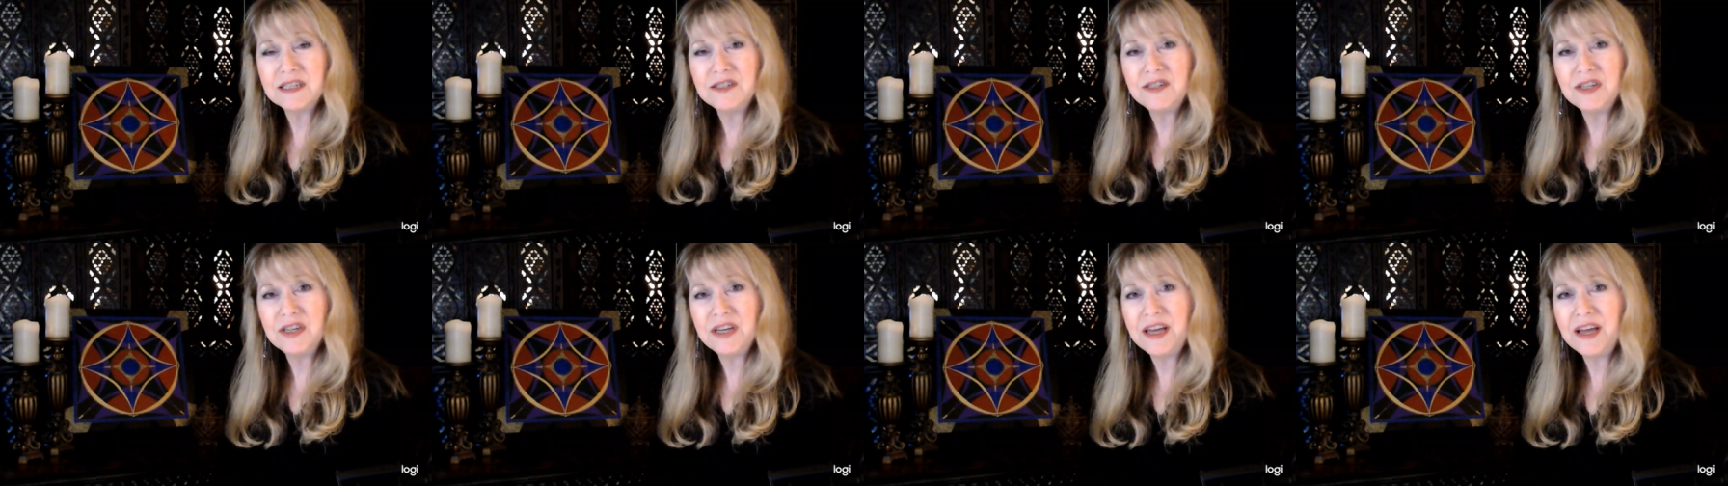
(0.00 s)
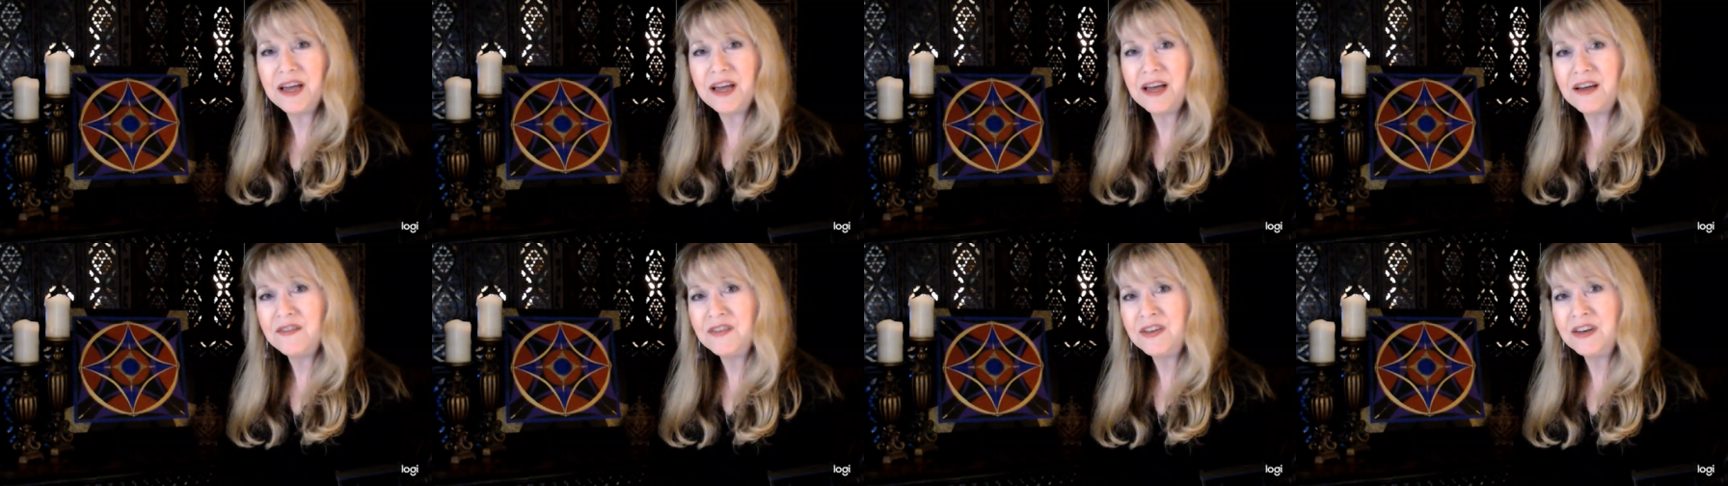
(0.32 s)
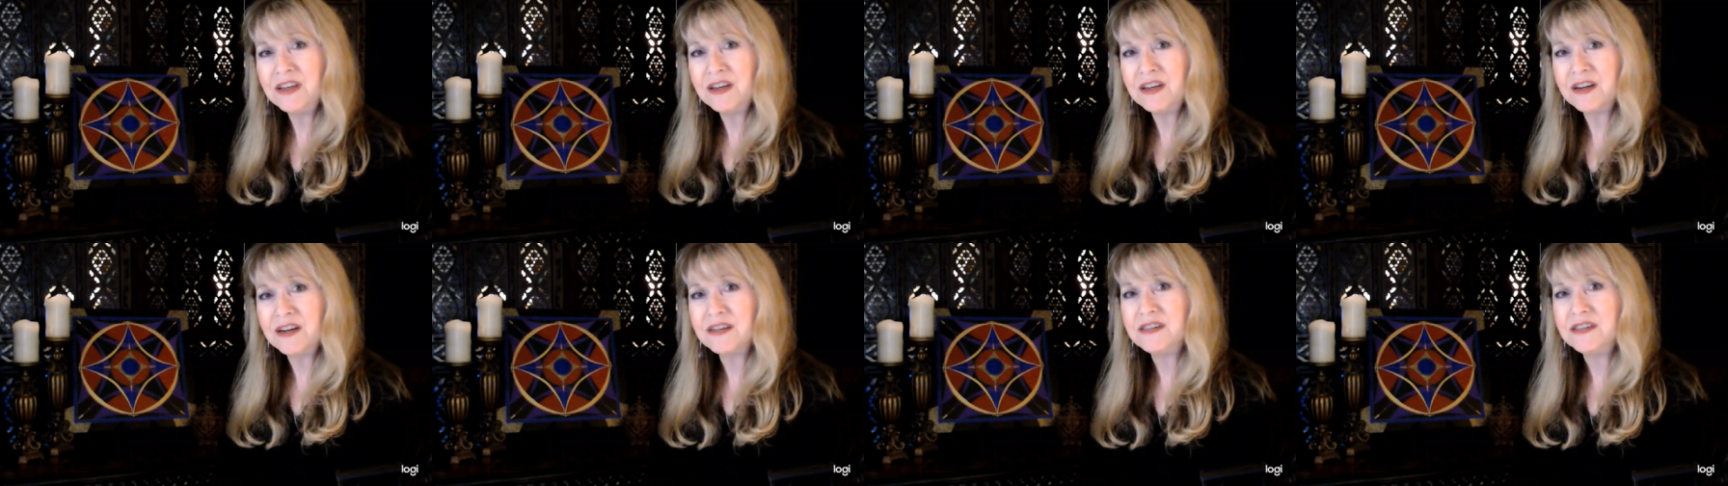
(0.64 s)
do you have
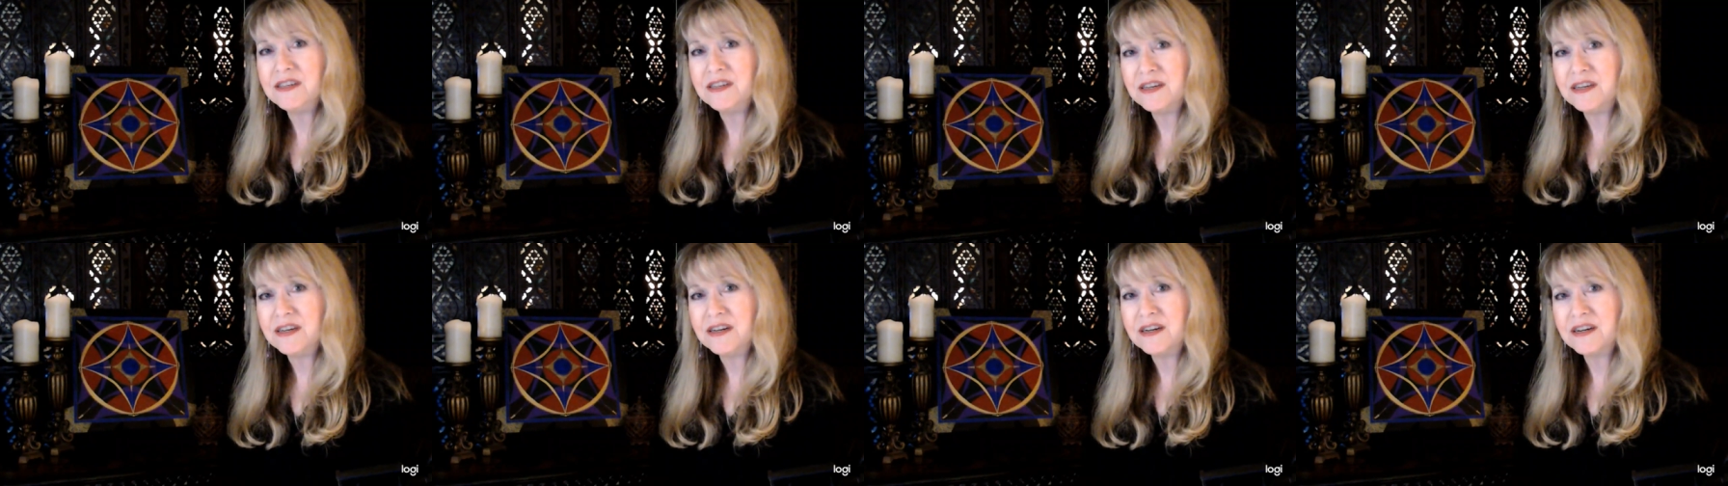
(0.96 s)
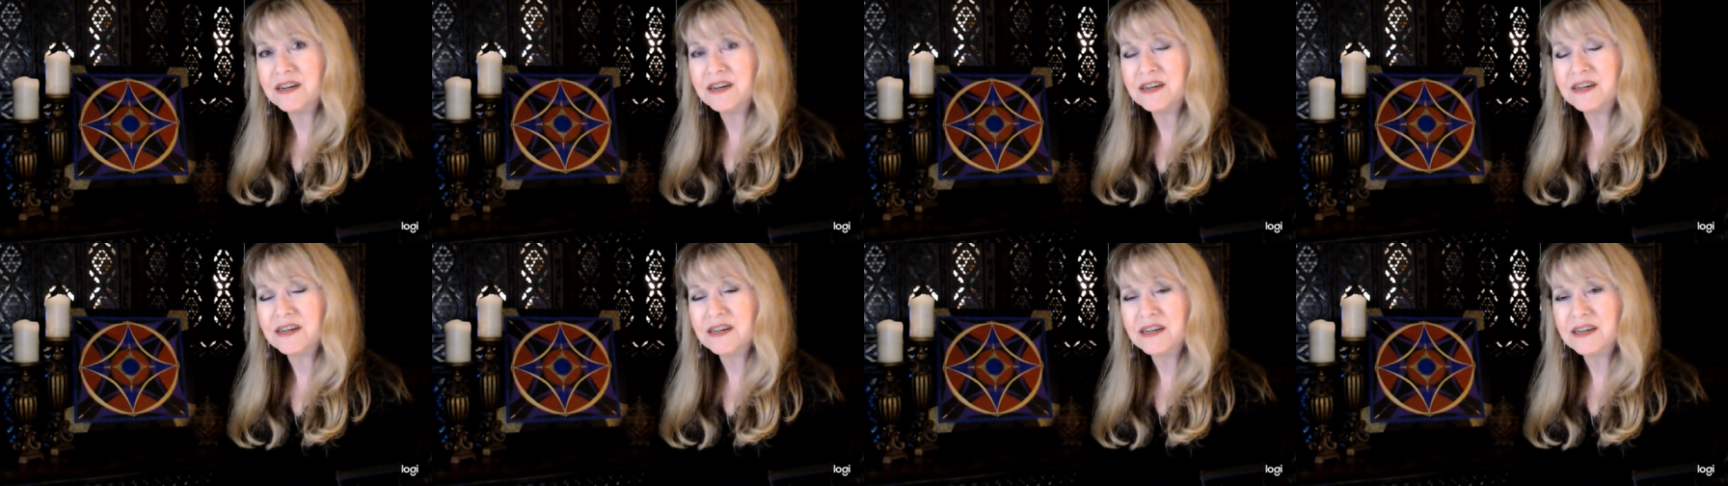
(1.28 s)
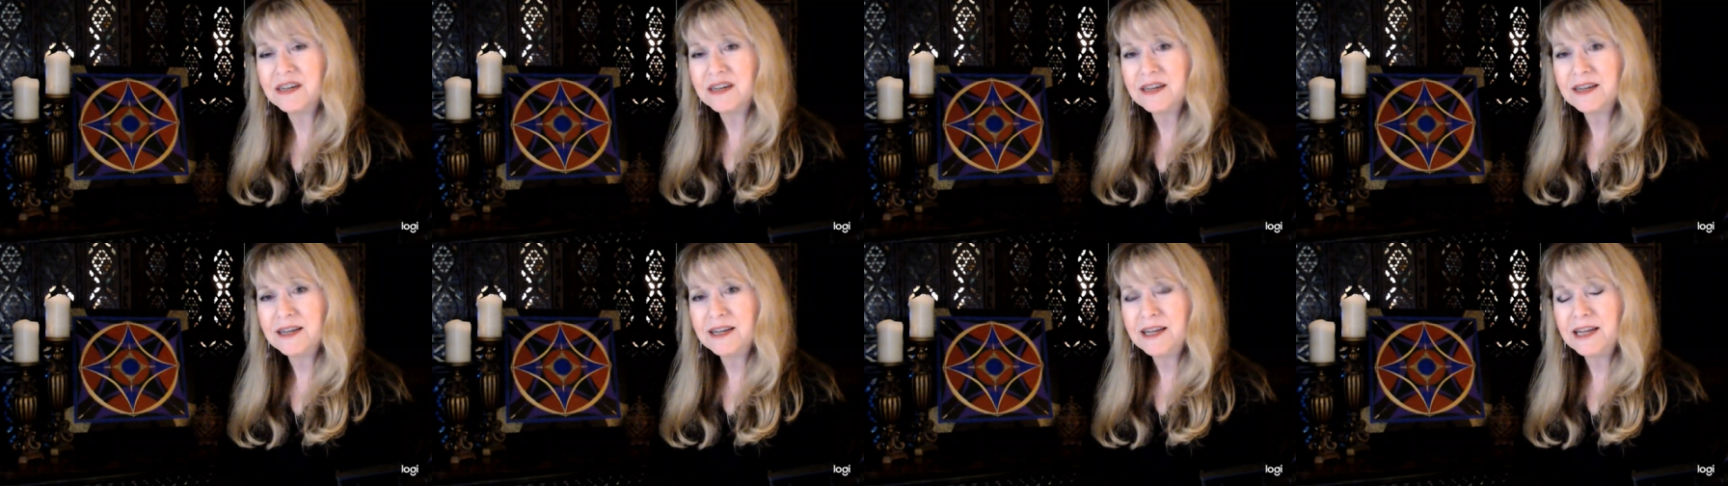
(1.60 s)
any idea
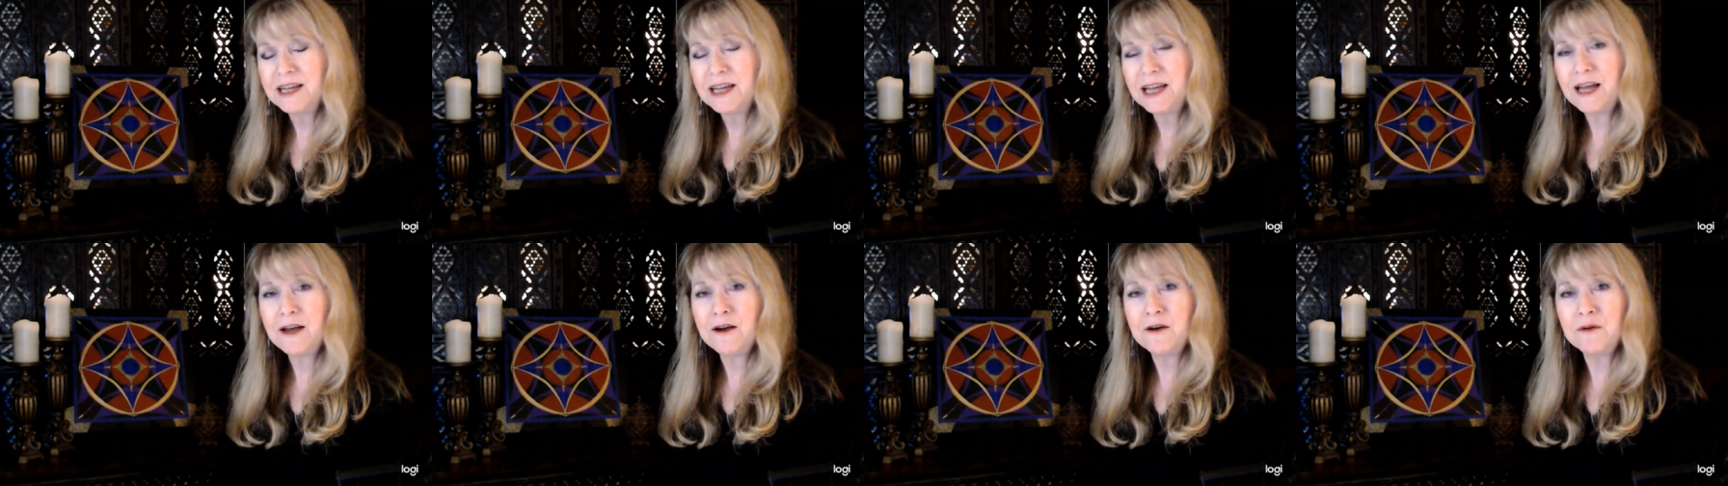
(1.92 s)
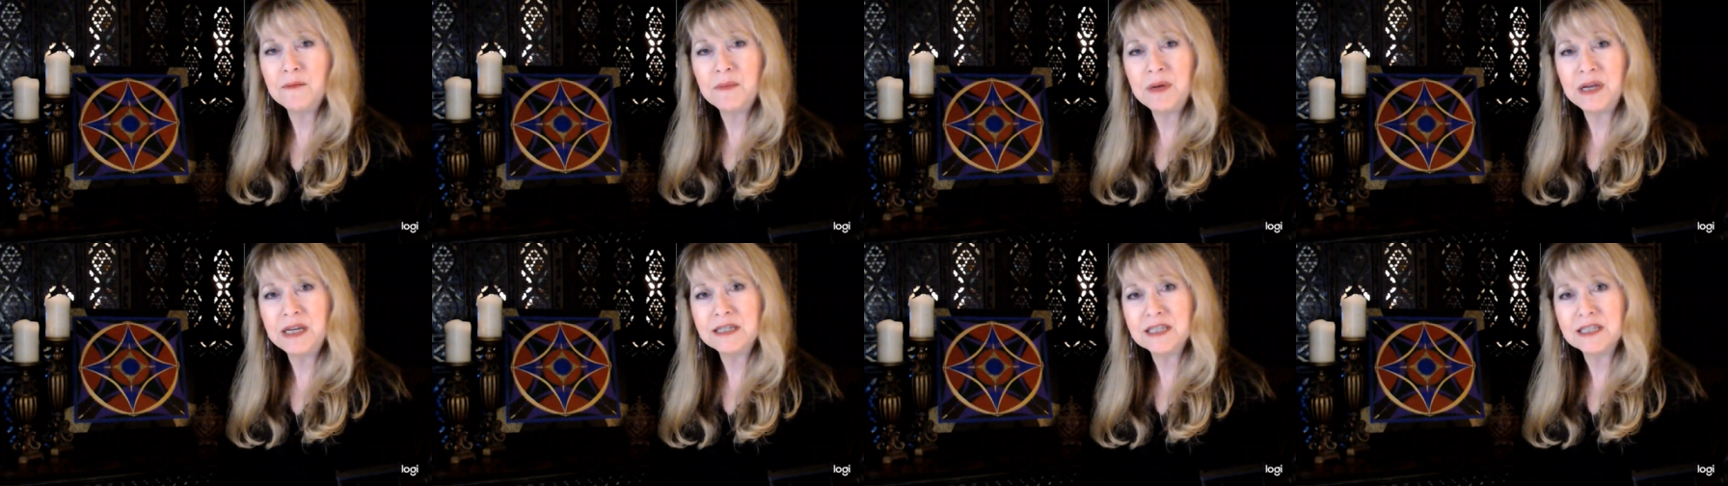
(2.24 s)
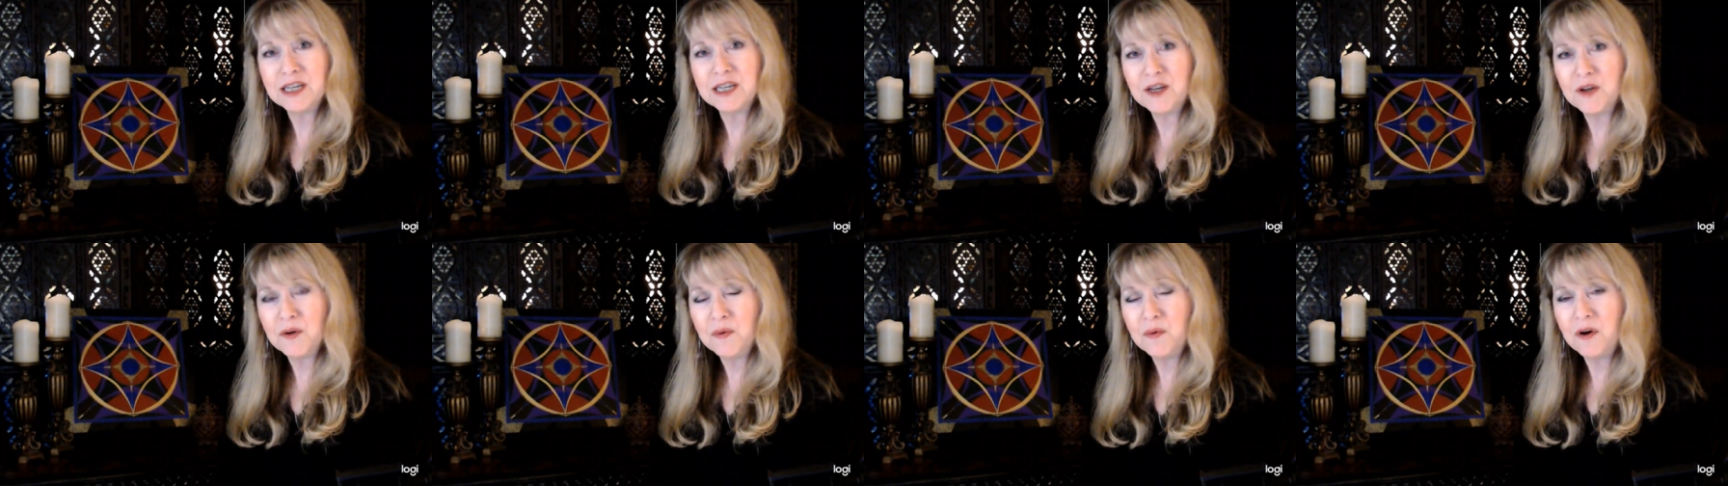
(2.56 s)
how
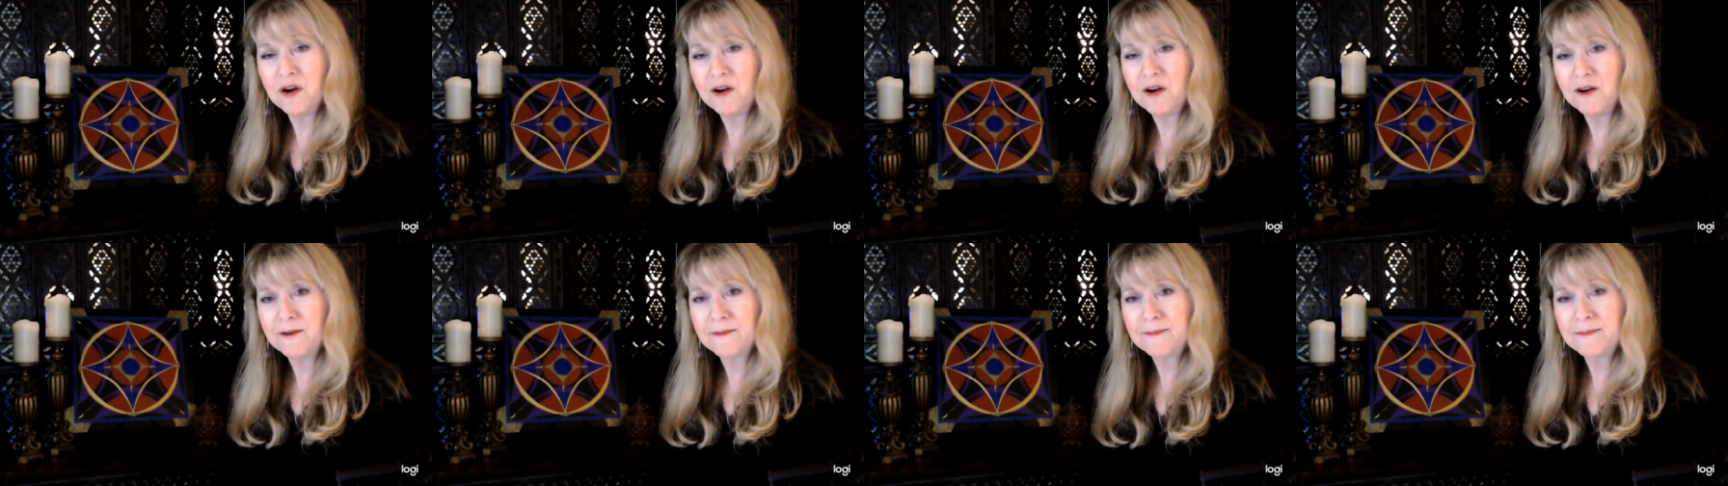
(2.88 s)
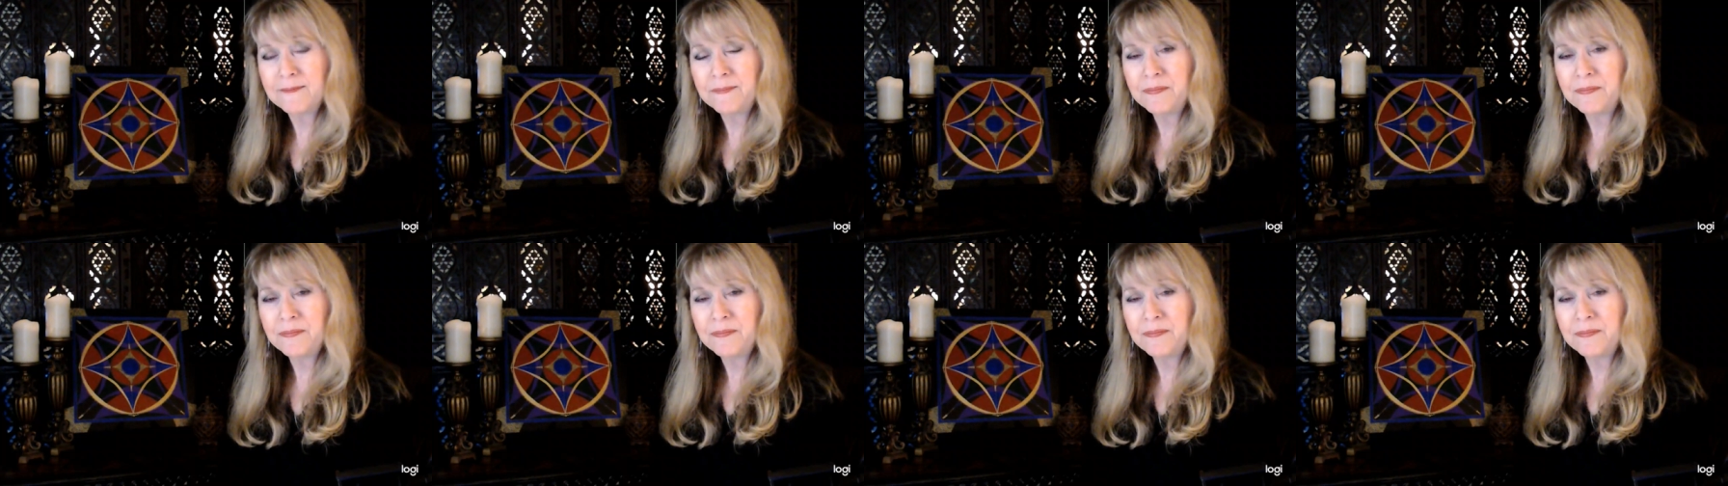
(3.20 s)
amazing you are